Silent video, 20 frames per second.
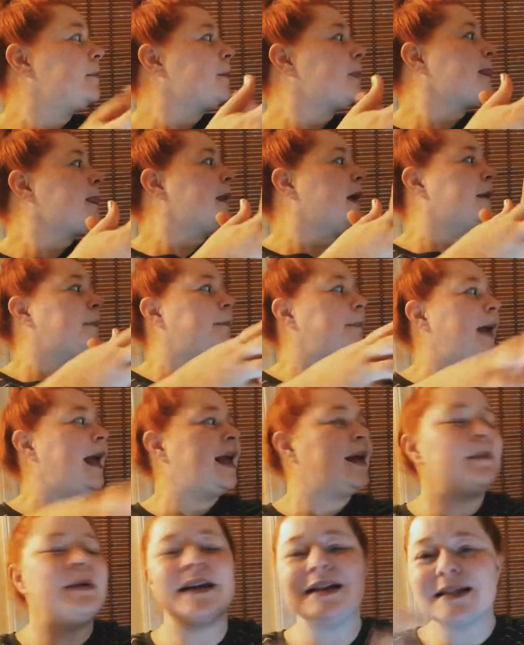like
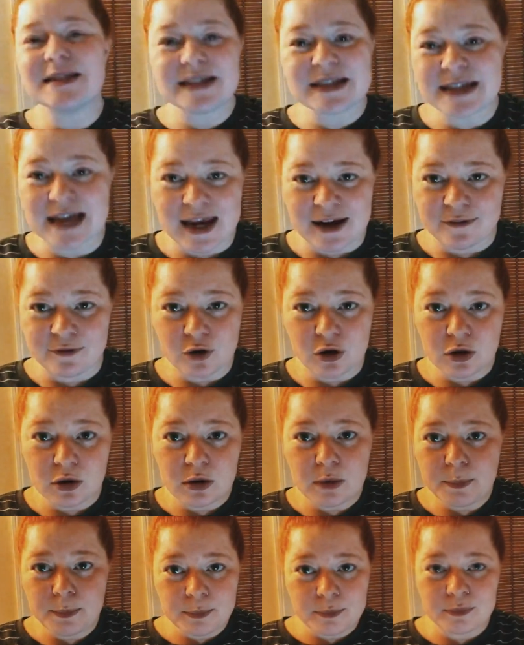payment saver
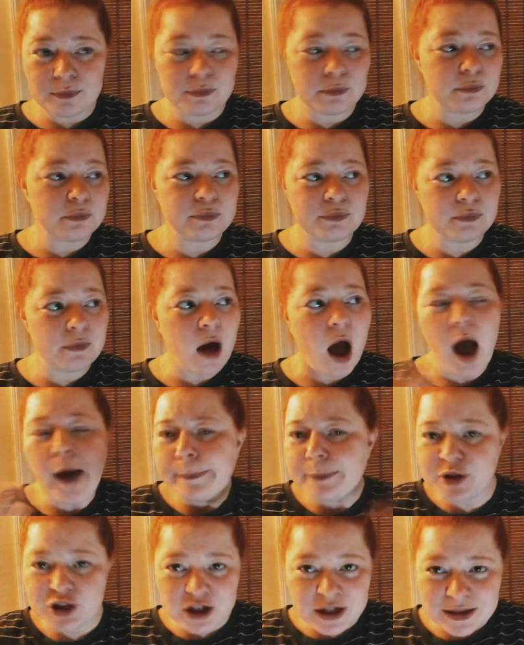
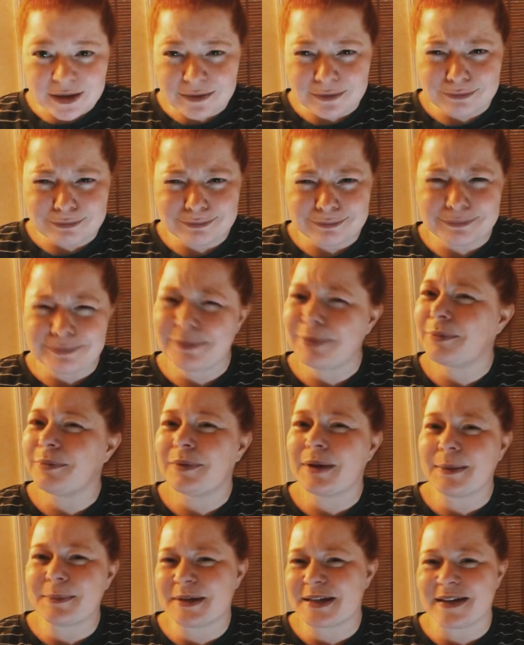option.
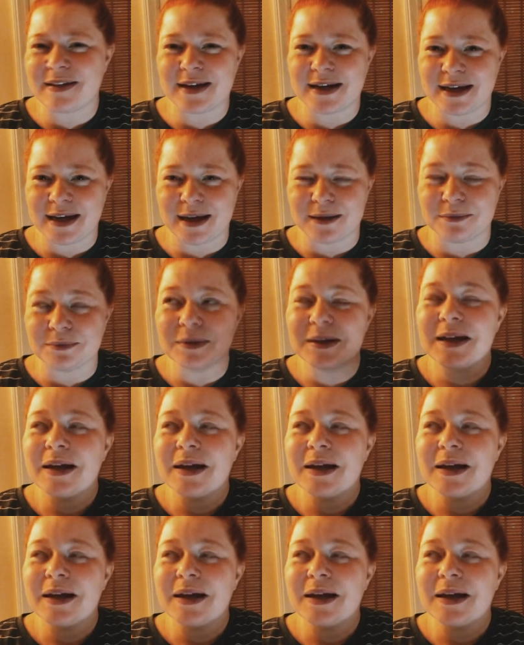I'm gonna say that again.